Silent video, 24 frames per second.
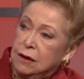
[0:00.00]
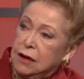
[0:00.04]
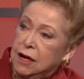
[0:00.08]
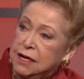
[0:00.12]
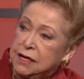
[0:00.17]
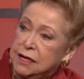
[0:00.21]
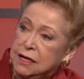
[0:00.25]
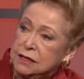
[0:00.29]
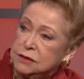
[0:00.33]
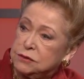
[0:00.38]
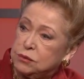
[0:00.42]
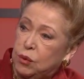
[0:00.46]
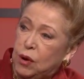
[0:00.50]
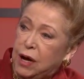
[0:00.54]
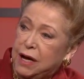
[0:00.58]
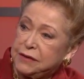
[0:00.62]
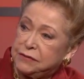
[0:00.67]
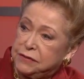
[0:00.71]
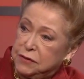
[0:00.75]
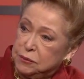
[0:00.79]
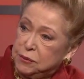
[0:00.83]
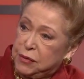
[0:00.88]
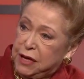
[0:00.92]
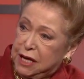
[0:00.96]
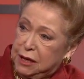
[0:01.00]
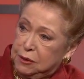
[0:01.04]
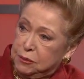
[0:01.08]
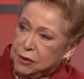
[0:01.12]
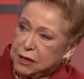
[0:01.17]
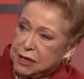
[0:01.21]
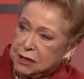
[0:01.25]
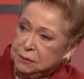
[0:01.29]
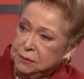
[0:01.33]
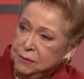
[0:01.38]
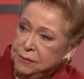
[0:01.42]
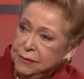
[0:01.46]
on his wife and
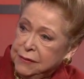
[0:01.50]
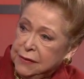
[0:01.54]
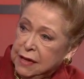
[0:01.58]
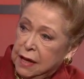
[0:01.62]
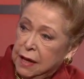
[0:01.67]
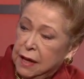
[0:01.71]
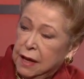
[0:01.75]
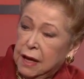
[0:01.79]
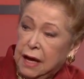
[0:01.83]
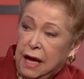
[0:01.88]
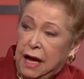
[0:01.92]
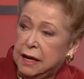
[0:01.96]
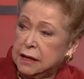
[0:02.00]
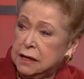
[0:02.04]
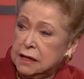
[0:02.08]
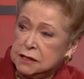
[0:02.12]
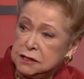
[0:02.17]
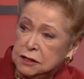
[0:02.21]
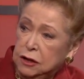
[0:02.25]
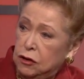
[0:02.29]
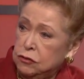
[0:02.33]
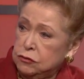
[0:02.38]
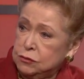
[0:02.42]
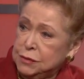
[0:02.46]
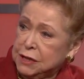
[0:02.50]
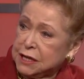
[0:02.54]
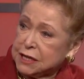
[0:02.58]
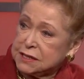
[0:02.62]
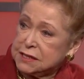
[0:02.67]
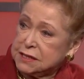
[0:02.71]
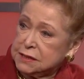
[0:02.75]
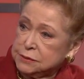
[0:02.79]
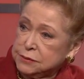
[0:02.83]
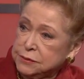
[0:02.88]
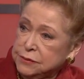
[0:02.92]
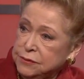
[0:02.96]
baby. And he's
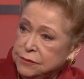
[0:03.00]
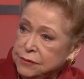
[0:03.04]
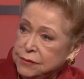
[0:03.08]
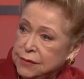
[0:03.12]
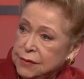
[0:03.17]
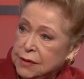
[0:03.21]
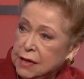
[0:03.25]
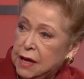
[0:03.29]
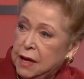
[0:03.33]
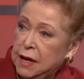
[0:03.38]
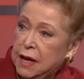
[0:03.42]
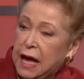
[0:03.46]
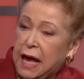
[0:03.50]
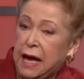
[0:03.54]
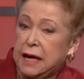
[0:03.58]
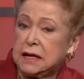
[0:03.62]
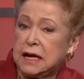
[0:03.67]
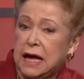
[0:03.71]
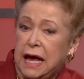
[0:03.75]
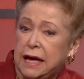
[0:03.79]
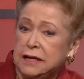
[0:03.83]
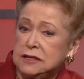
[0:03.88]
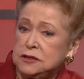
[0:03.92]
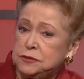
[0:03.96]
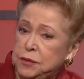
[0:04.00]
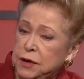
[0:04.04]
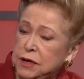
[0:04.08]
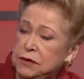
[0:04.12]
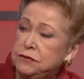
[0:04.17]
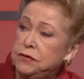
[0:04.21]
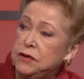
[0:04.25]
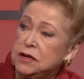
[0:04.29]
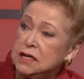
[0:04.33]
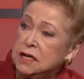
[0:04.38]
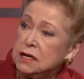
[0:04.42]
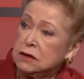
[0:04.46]
homeless and has been
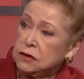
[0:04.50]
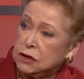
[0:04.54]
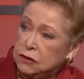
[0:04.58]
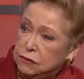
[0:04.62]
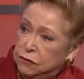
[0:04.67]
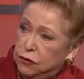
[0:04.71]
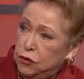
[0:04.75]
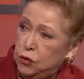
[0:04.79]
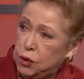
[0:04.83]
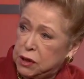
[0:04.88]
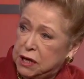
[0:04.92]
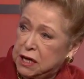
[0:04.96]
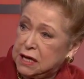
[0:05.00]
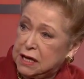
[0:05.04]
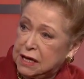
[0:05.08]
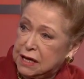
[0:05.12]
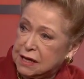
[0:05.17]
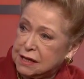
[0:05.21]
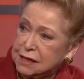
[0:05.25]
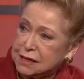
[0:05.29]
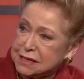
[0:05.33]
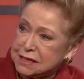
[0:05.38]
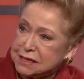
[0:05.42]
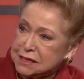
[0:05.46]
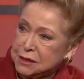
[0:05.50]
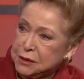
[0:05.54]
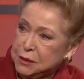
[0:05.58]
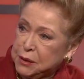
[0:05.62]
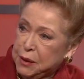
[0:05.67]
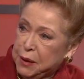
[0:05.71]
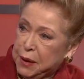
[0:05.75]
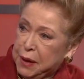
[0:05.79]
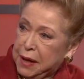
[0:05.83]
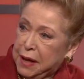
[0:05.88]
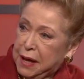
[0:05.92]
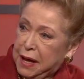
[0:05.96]
for nearly 40 years.
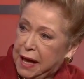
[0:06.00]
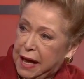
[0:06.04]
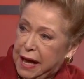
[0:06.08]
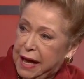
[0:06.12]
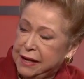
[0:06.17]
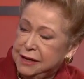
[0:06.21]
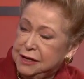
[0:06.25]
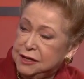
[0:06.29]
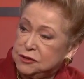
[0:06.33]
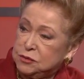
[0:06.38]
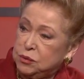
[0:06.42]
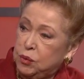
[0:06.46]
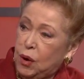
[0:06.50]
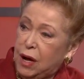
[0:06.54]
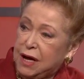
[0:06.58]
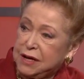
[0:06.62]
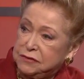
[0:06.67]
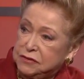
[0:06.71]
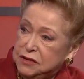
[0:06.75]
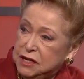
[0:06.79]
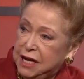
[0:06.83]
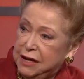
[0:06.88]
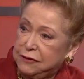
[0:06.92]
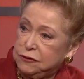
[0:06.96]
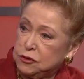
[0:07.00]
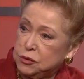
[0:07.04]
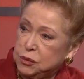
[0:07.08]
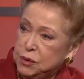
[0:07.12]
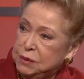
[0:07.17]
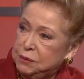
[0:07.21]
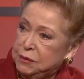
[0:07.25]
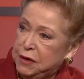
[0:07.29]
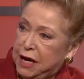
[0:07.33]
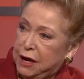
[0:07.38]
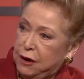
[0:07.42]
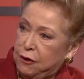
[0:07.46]
And his wife never
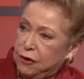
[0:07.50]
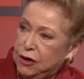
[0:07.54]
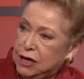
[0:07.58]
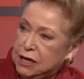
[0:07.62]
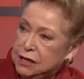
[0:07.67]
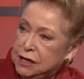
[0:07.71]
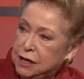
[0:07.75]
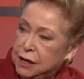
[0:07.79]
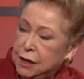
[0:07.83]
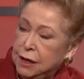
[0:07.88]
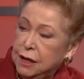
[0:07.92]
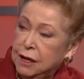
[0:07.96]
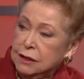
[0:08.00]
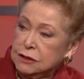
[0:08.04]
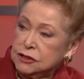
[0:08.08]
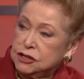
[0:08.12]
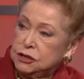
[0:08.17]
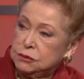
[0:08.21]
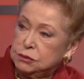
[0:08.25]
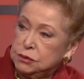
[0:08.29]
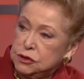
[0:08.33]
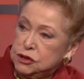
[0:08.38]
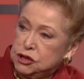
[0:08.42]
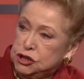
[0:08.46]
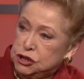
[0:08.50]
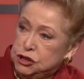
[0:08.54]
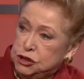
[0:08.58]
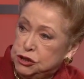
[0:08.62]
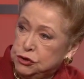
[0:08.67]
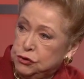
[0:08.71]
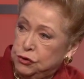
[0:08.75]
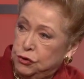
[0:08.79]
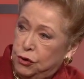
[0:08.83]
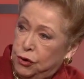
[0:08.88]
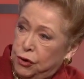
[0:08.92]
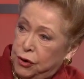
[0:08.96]
remarried. She was
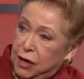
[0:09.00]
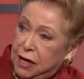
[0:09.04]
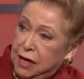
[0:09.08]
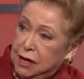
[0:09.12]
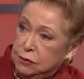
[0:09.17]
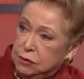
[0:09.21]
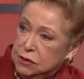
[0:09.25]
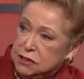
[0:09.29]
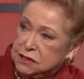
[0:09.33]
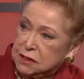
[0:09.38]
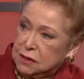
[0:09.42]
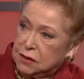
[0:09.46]
sure he was